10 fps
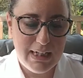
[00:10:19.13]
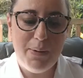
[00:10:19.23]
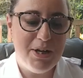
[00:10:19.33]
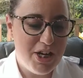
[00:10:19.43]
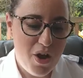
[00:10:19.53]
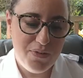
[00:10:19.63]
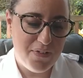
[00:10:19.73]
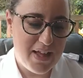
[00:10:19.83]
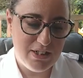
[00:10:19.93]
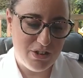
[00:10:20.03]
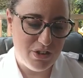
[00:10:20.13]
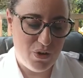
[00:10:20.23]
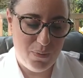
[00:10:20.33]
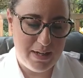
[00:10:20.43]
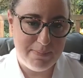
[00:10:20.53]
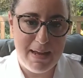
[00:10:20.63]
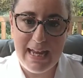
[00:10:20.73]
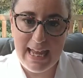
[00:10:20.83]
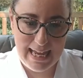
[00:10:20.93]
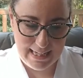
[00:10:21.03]
Now, I know that that doesn't always
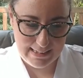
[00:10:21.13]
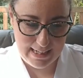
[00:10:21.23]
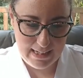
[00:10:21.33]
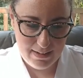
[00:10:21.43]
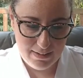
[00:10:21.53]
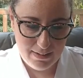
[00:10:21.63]
make it easy.